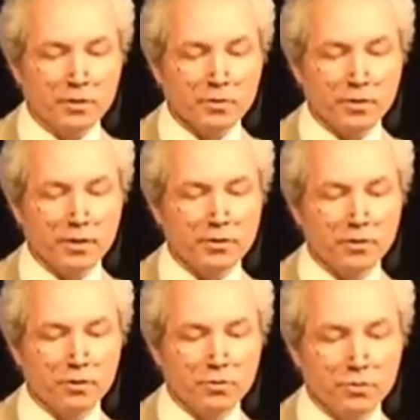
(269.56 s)
So there is a
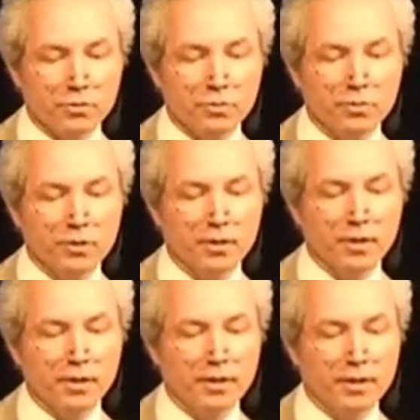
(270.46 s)
lot to do
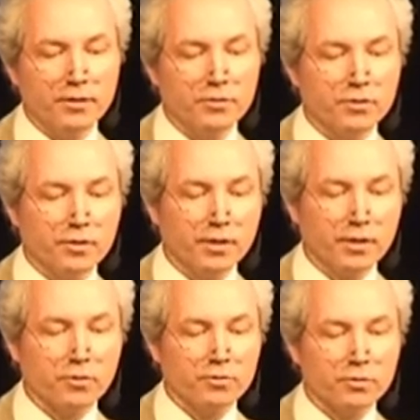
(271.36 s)
in the industry
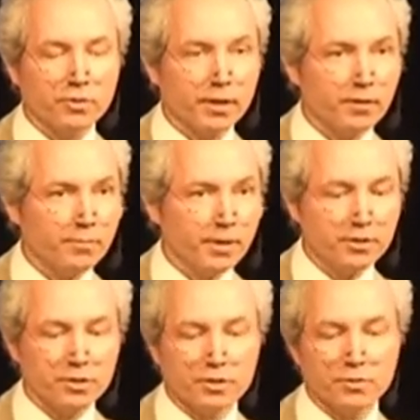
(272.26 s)
and also in other
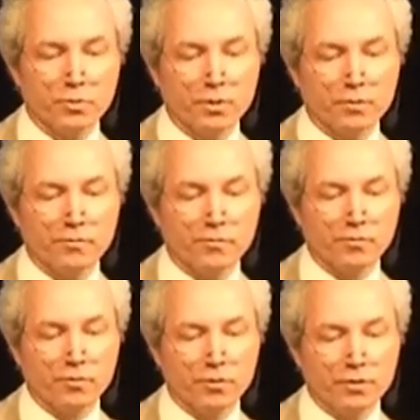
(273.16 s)
branches
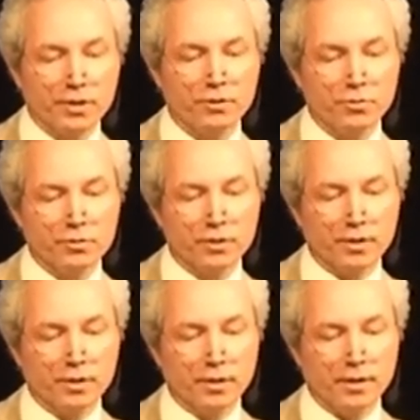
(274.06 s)
for
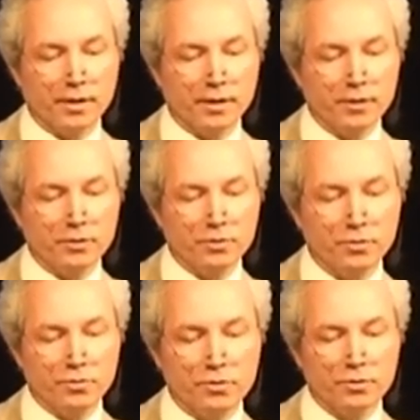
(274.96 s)
reducing energy
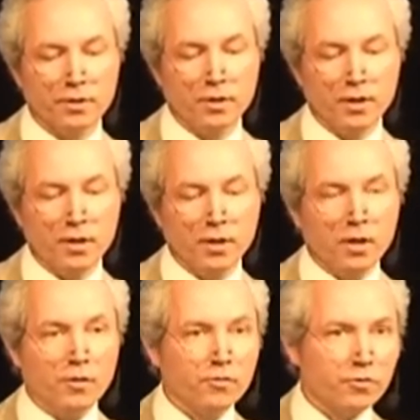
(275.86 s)
use.
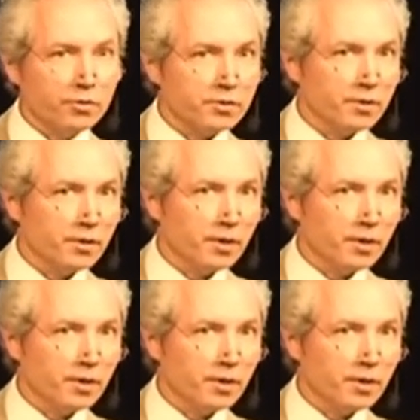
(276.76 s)
Of course,